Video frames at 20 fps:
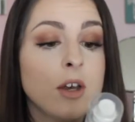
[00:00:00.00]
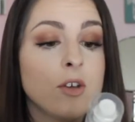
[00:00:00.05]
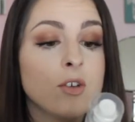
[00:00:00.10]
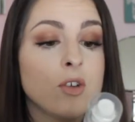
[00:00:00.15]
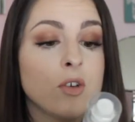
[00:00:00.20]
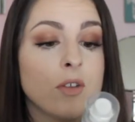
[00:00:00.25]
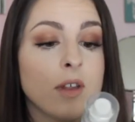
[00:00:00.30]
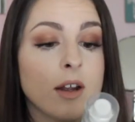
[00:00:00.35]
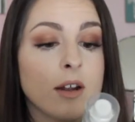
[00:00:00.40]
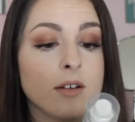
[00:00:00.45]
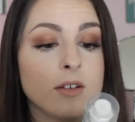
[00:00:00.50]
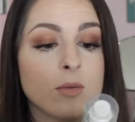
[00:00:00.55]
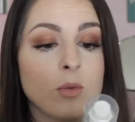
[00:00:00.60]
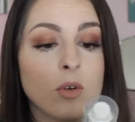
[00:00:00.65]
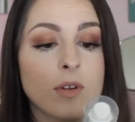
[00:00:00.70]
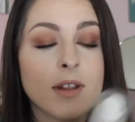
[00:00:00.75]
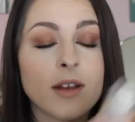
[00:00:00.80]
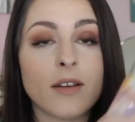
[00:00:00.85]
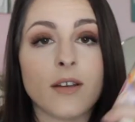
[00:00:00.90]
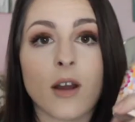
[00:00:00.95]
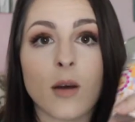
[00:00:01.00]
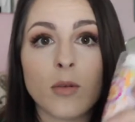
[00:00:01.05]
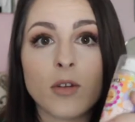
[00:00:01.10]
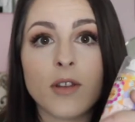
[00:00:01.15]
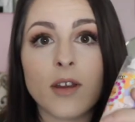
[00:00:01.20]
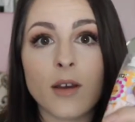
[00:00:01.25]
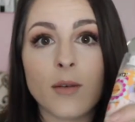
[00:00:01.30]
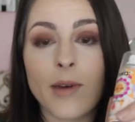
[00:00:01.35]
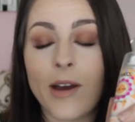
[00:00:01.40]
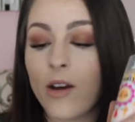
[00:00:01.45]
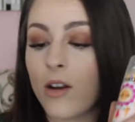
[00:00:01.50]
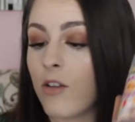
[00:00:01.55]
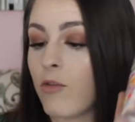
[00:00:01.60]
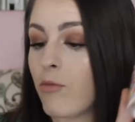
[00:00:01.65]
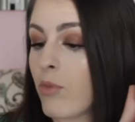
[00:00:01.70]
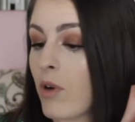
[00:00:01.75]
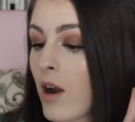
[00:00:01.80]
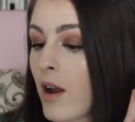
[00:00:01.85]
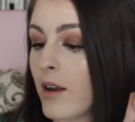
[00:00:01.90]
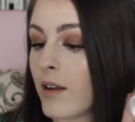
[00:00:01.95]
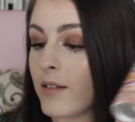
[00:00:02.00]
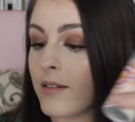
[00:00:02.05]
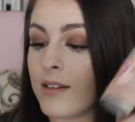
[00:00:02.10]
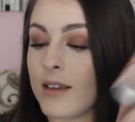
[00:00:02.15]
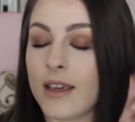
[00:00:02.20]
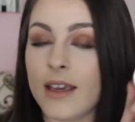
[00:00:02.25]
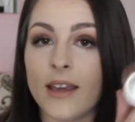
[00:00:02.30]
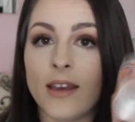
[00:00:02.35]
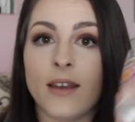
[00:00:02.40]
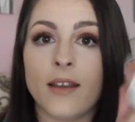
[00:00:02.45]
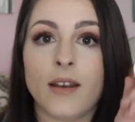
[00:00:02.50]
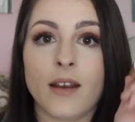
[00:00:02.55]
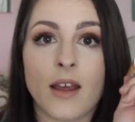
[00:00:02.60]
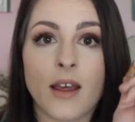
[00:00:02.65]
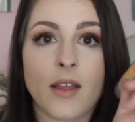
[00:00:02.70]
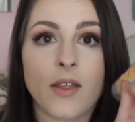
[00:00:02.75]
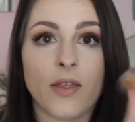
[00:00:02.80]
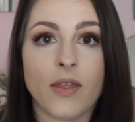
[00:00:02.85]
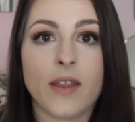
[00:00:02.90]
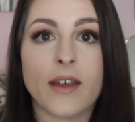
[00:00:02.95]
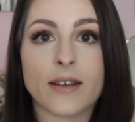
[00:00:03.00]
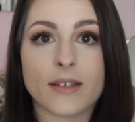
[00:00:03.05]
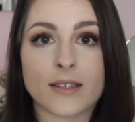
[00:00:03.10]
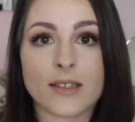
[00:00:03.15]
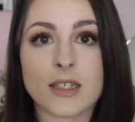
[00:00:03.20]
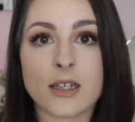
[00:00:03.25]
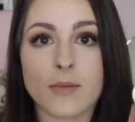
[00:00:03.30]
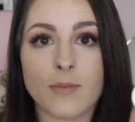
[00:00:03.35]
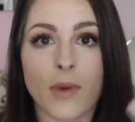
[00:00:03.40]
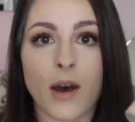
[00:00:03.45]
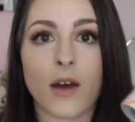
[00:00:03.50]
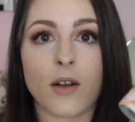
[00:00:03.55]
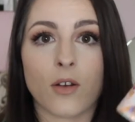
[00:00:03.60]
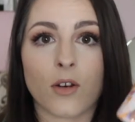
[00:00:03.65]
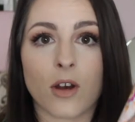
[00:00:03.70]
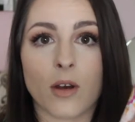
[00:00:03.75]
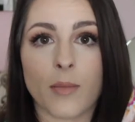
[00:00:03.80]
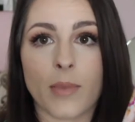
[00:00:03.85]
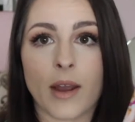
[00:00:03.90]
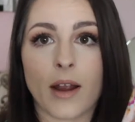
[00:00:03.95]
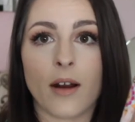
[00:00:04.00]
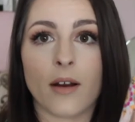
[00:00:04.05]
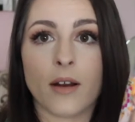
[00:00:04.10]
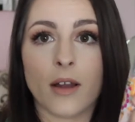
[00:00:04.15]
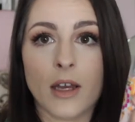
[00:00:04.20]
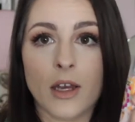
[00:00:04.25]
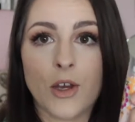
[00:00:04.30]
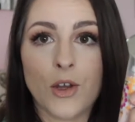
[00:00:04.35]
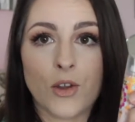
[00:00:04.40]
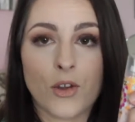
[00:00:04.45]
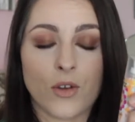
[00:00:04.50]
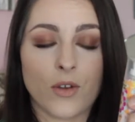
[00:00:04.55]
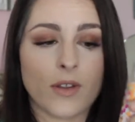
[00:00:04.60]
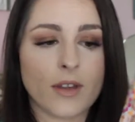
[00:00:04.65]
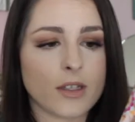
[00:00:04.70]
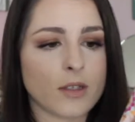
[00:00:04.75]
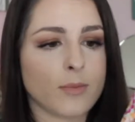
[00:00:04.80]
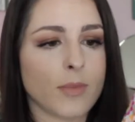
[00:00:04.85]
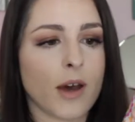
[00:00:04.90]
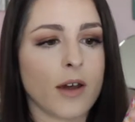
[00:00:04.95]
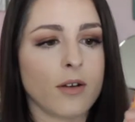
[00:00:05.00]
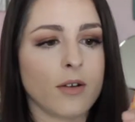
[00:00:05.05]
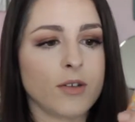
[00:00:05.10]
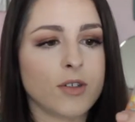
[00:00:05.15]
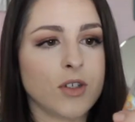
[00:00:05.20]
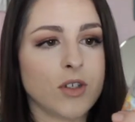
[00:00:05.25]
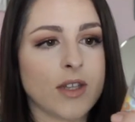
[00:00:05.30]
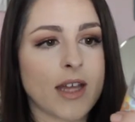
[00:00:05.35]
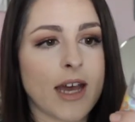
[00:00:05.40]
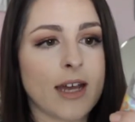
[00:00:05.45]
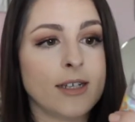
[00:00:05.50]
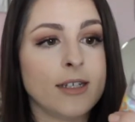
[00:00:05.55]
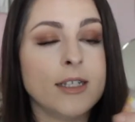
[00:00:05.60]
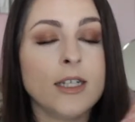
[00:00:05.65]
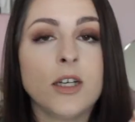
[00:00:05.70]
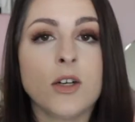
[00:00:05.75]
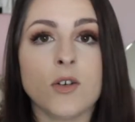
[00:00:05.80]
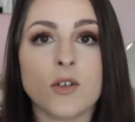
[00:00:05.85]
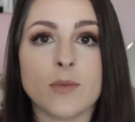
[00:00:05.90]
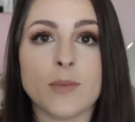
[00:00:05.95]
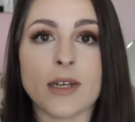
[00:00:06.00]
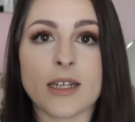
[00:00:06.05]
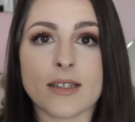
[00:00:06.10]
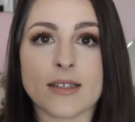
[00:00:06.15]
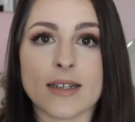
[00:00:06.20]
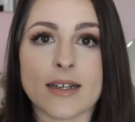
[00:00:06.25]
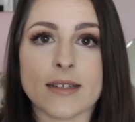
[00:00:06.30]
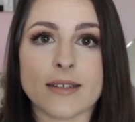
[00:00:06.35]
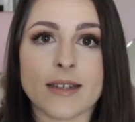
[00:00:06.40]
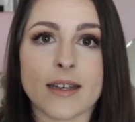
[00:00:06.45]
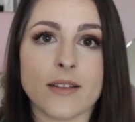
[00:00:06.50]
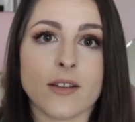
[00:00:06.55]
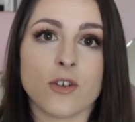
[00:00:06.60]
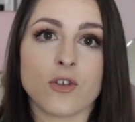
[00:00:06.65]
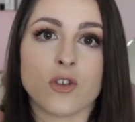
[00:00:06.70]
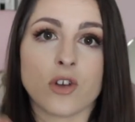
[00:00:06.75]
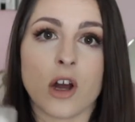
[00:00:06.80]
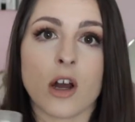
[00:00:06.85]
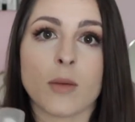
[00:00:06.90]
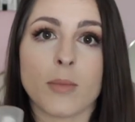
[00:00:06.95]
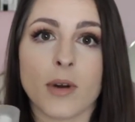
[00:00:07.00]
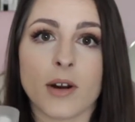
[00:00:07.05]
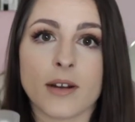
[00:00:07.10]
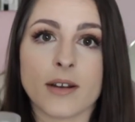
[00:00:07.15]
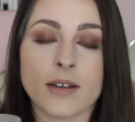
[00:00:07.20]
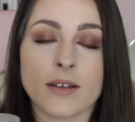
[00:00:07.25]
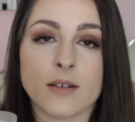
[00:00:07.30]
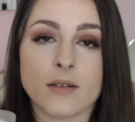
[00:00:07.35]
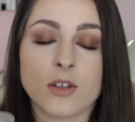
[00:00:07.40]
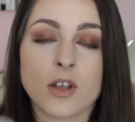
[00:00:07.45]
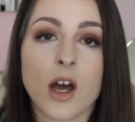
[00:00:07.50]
So there is more than double the amount of product in this bottle compared to this bottle, so that would make sense. And there's dogs barking